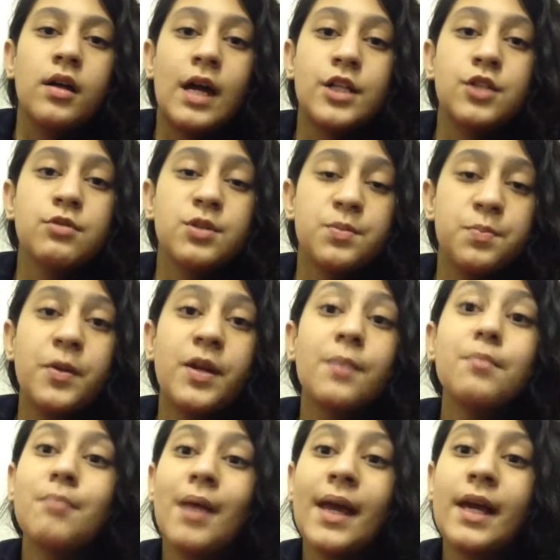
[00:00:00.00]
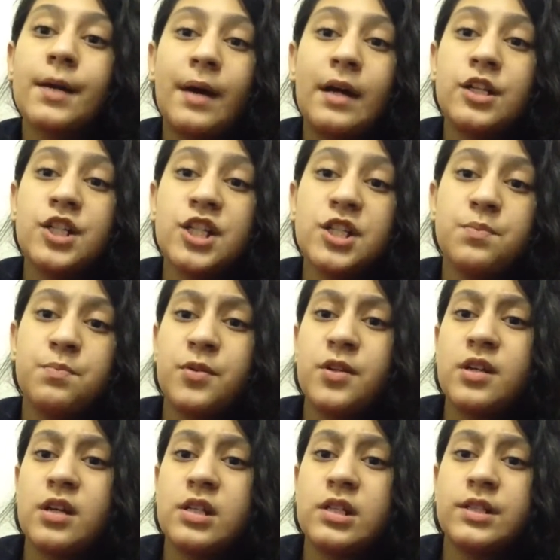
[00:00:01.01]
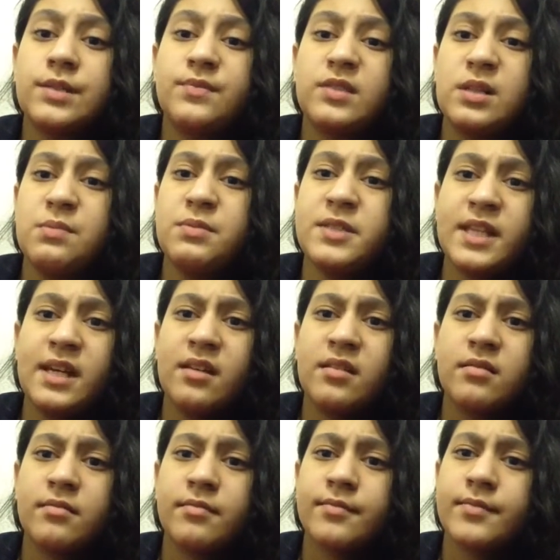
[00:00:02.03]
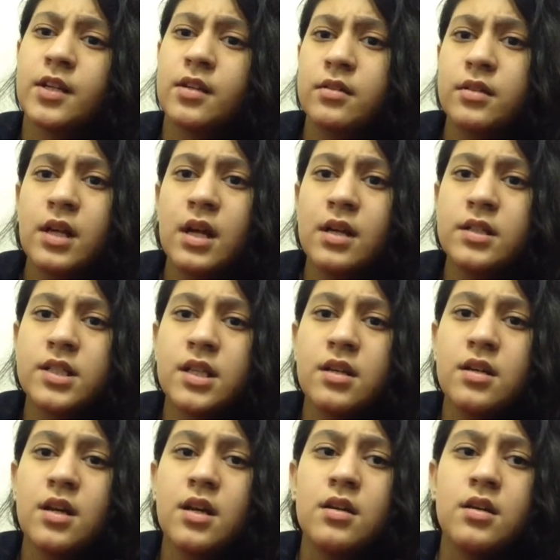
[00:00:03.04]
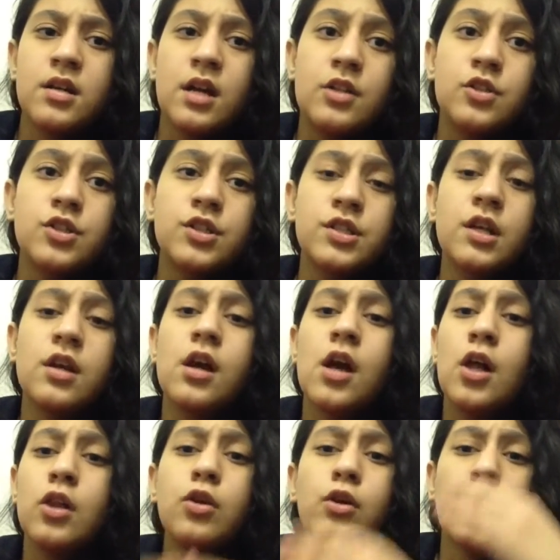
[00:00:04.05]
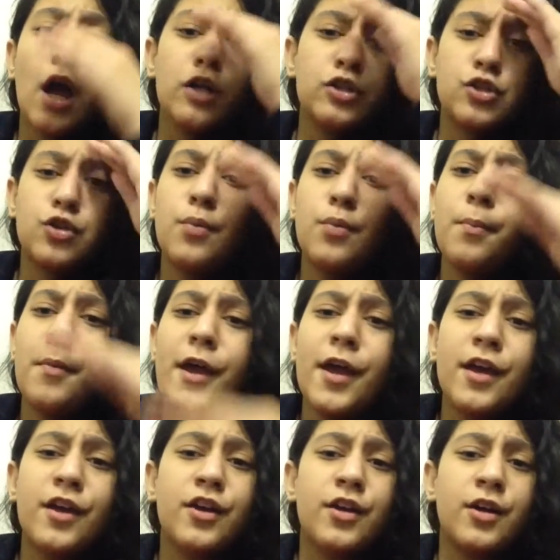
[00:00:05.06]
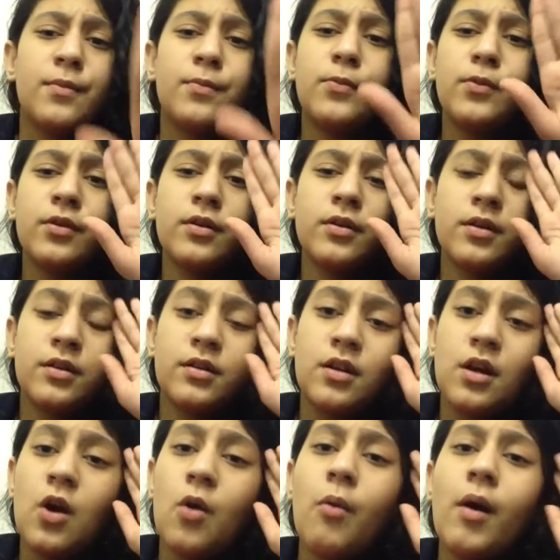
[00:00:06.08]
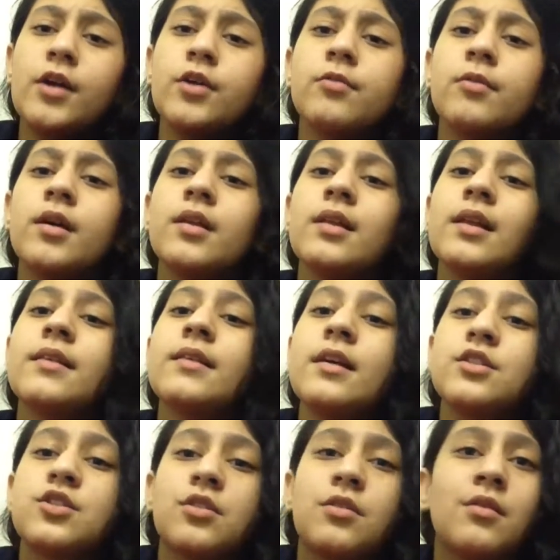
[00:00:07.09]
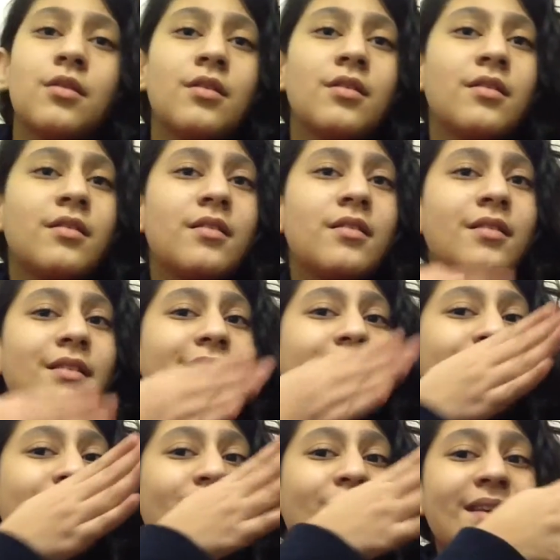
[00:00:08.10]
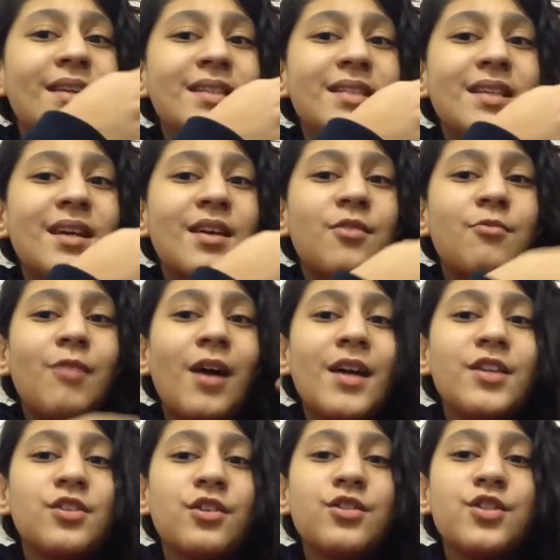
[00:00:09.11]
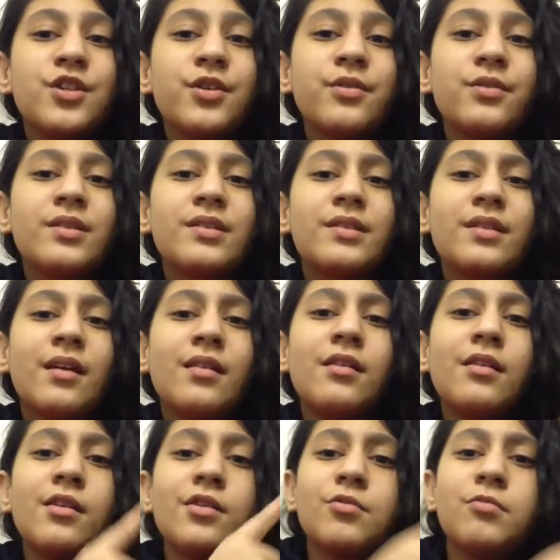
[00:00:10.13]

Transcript: And she was putting makeup. I just put lipstick. Yes, I just say, look at your makeup. Look. Why you wear like that? So your kid is here, why don't you tell her?